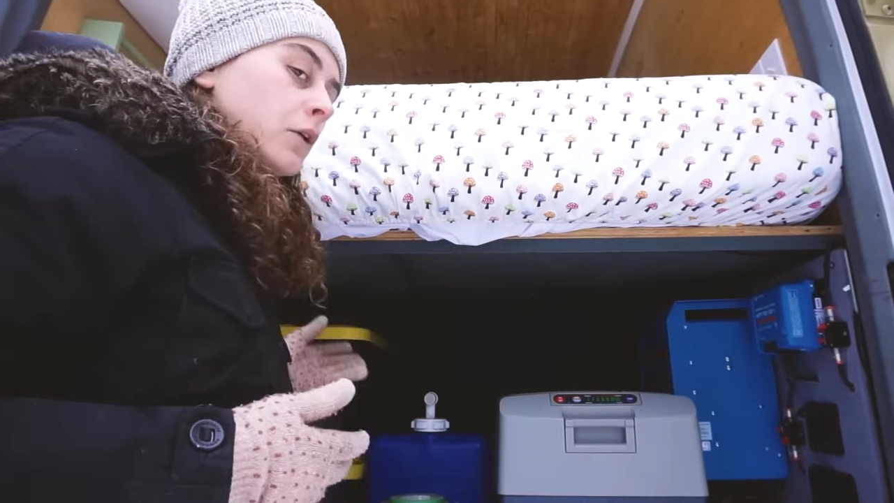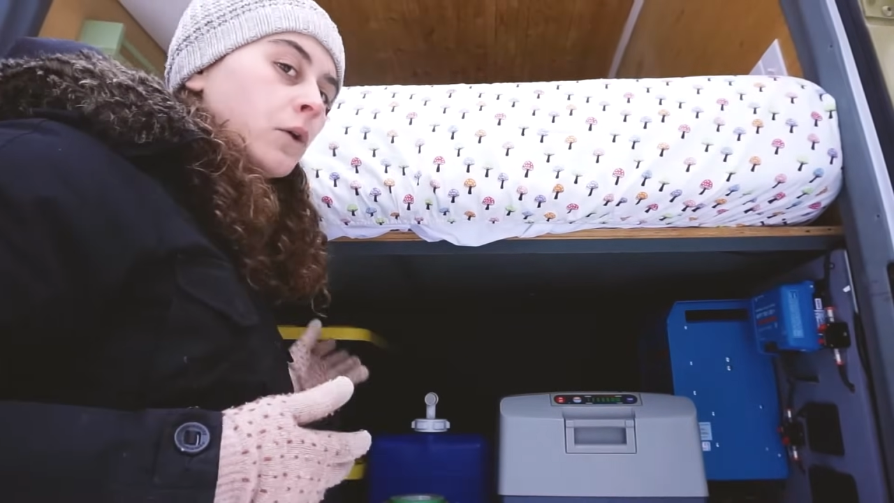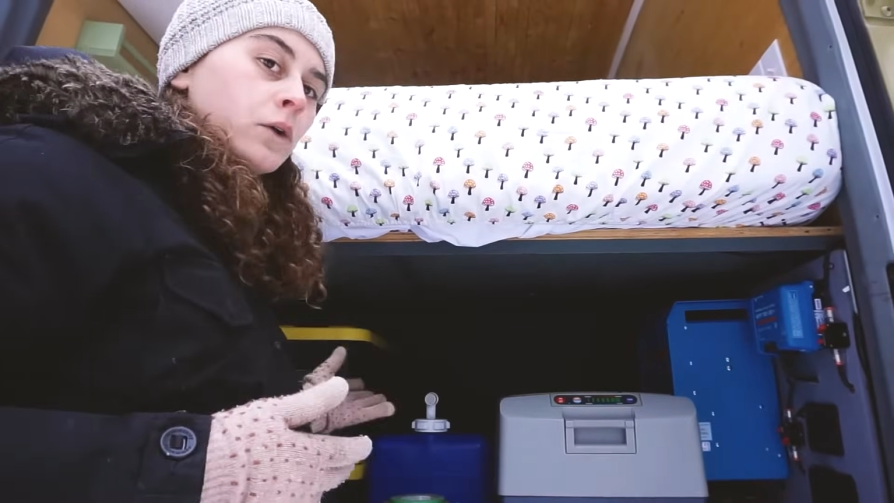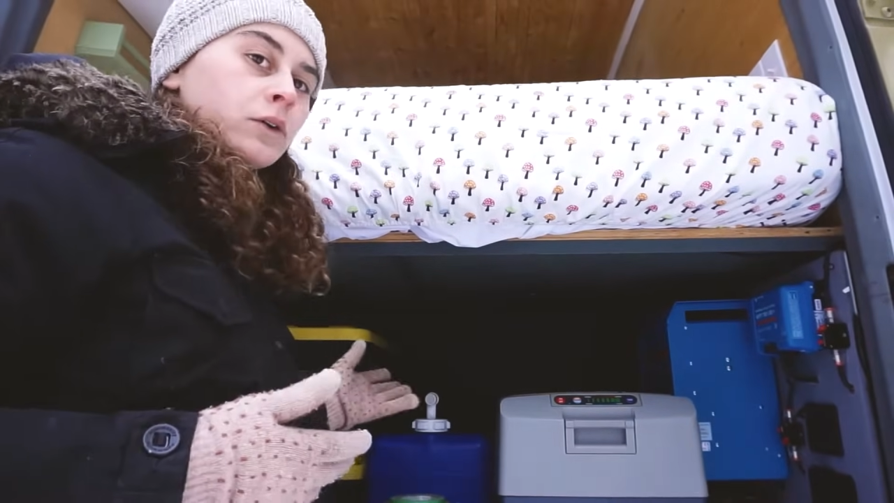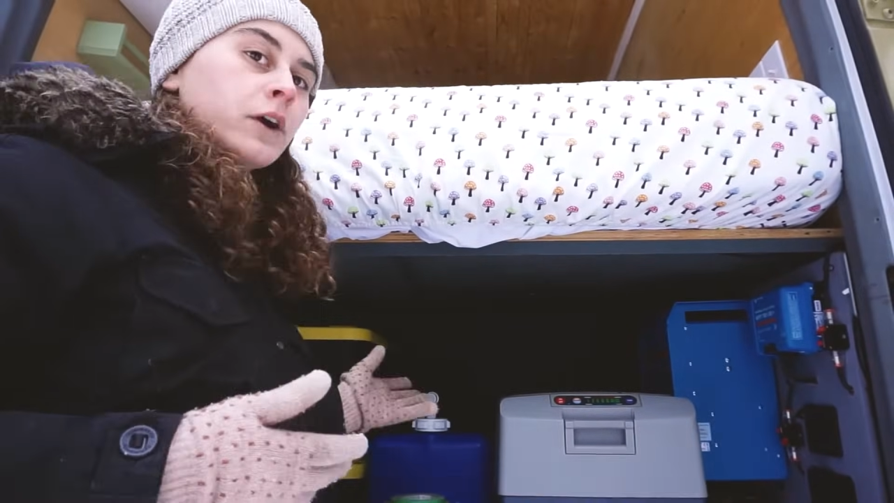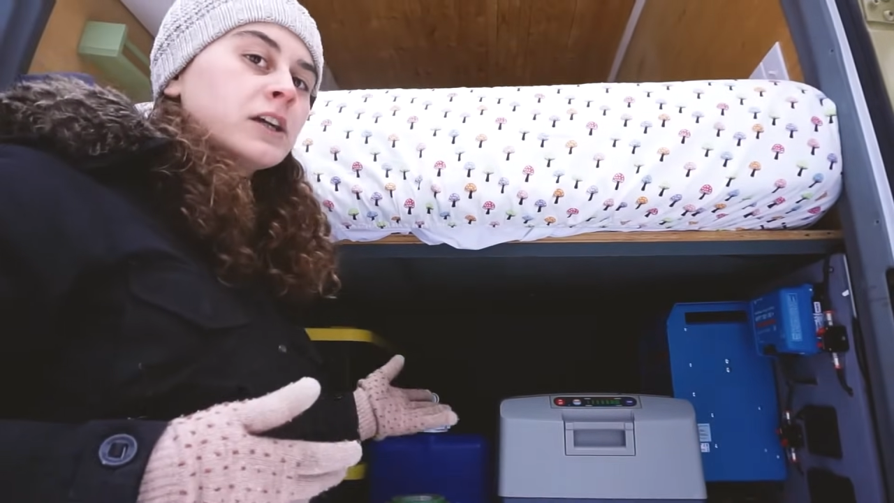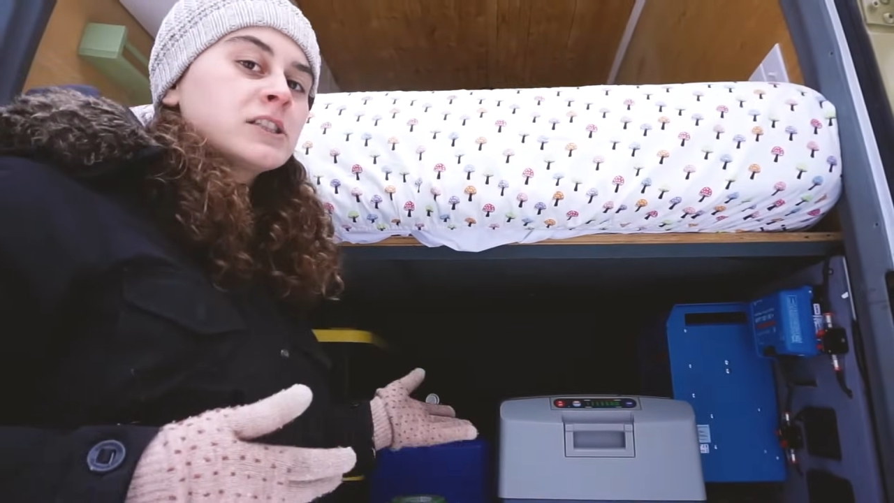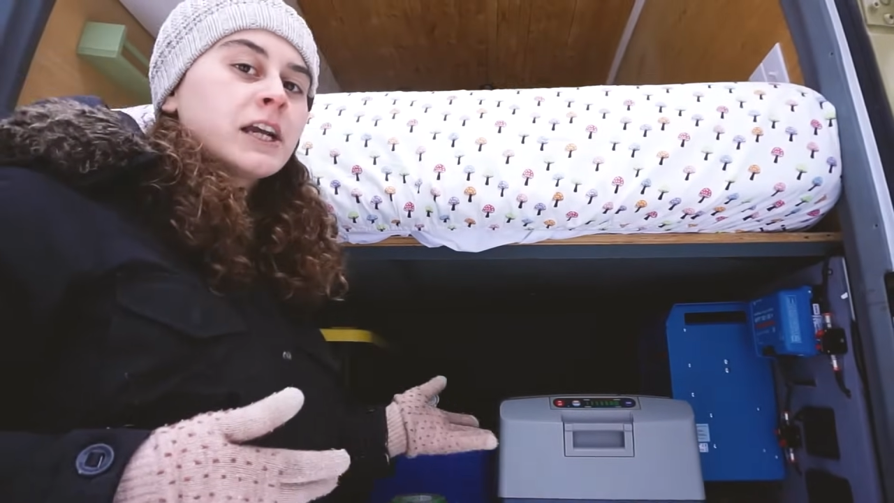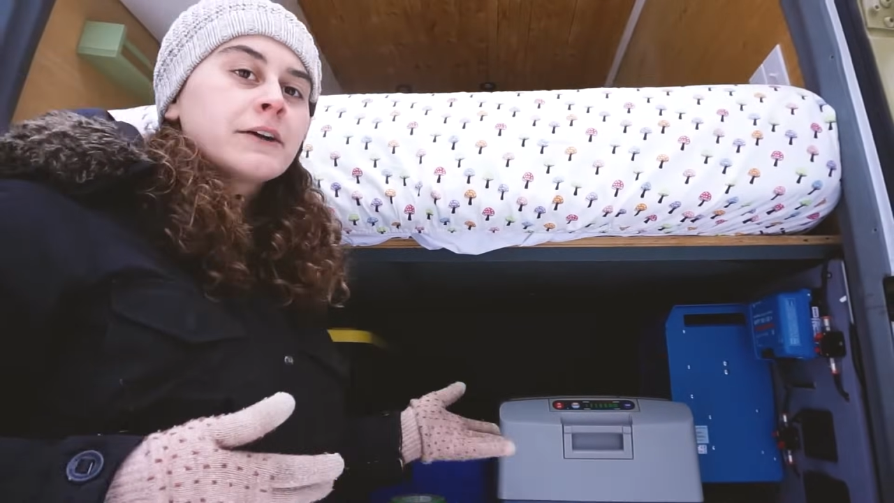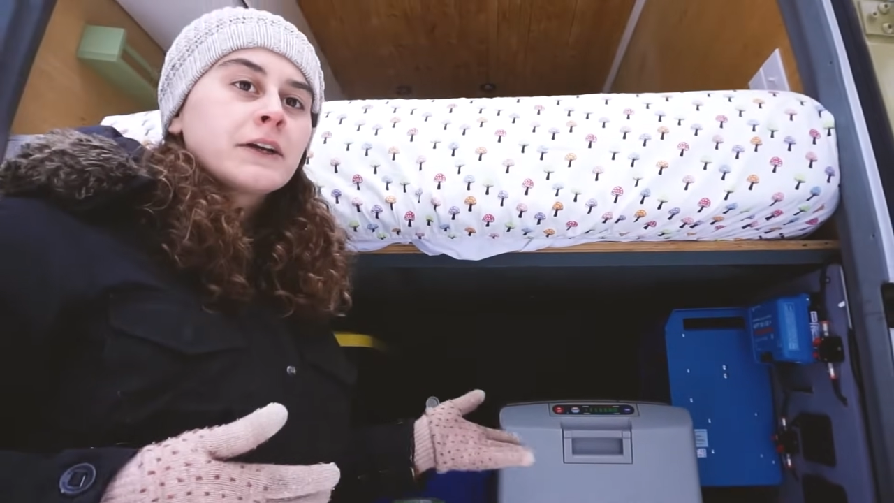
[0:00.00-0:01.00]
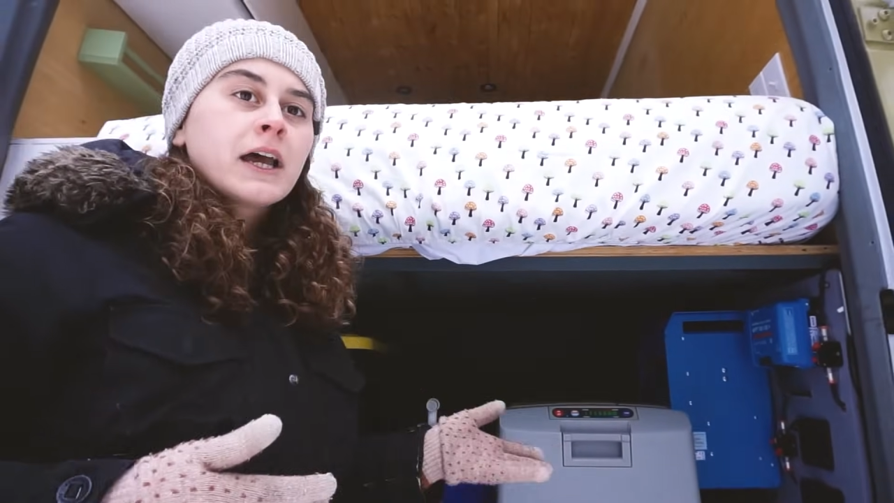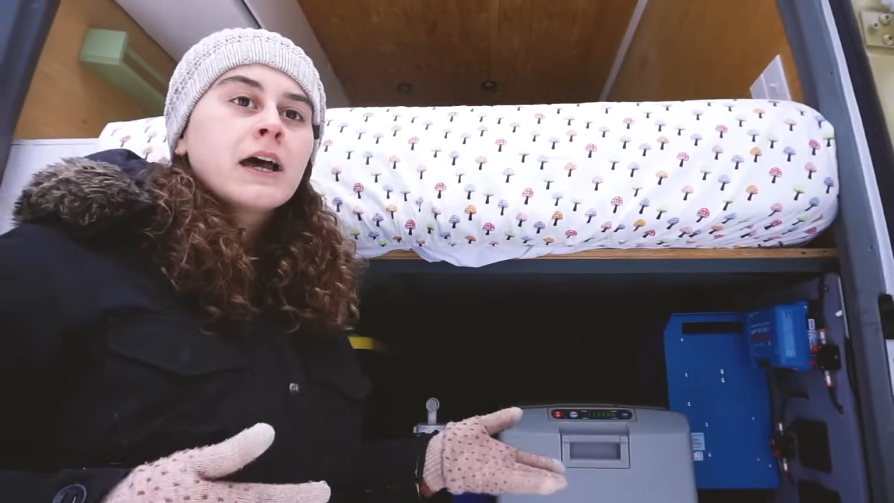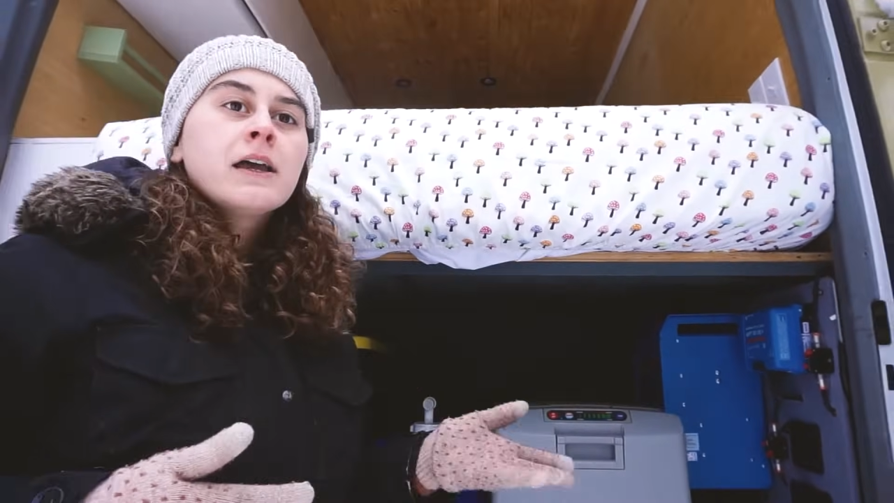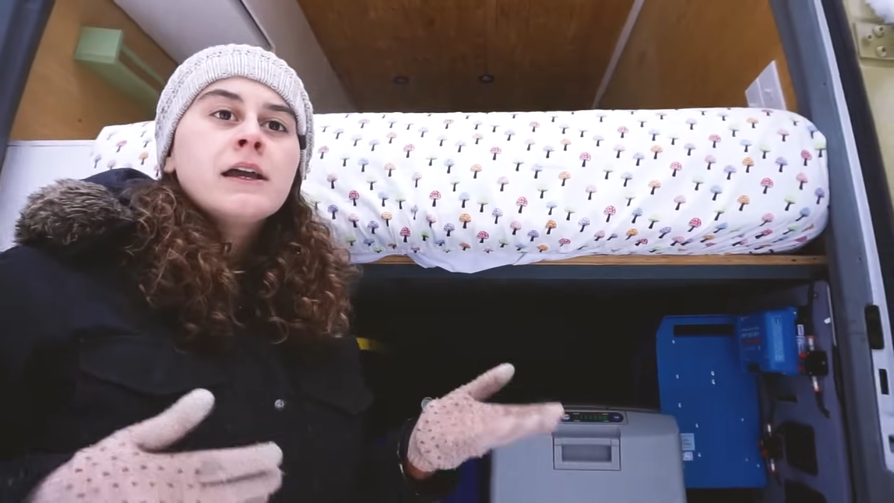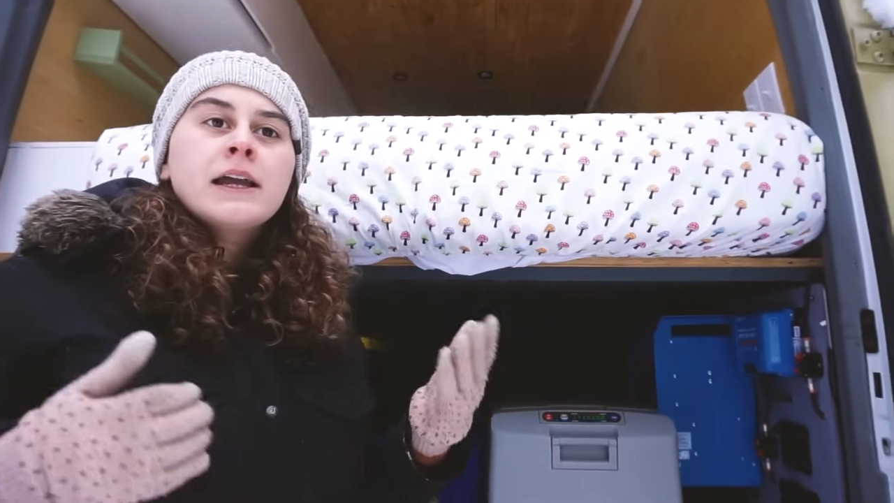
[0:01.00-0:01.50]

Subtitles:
whole garage area,